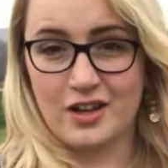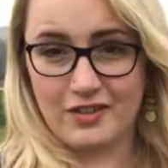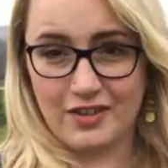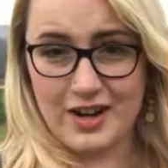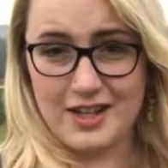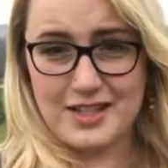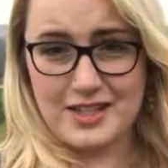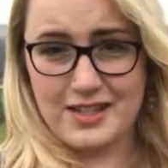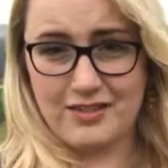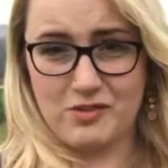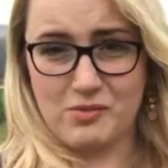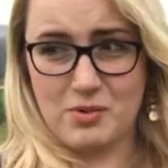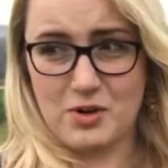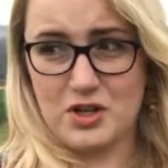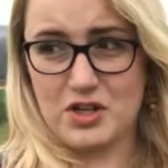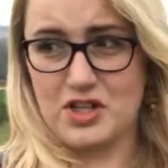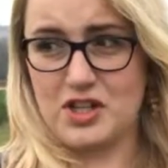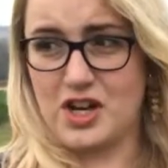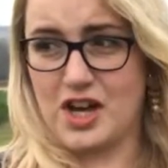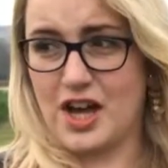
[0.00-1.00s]
Grace is in my
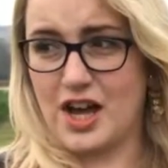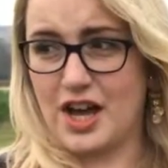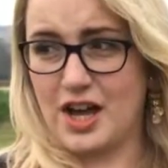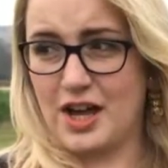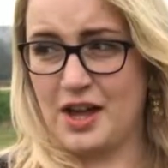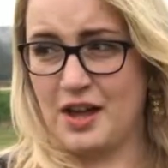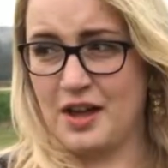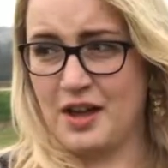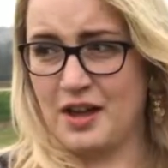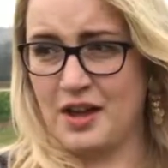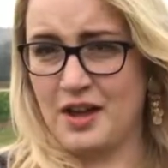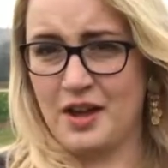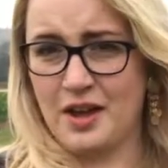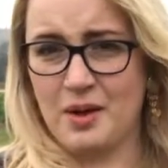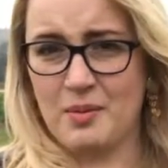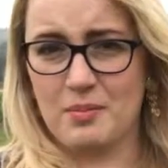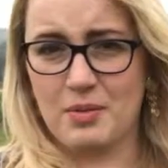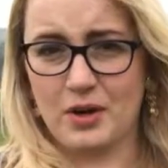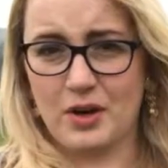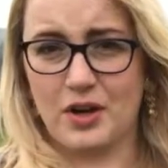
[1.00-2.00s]
pushchair
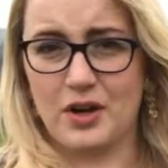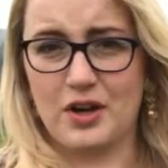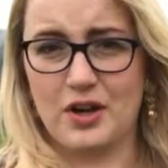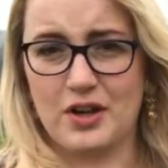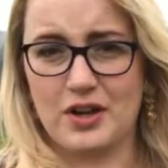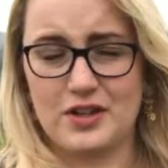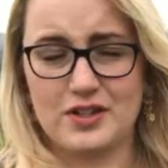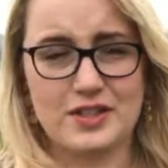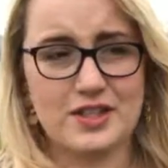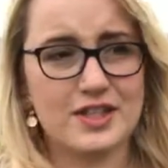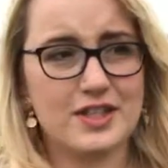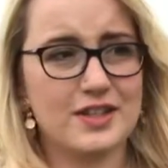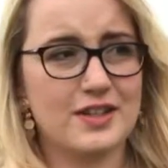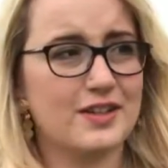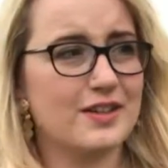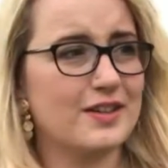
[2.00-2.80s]
because,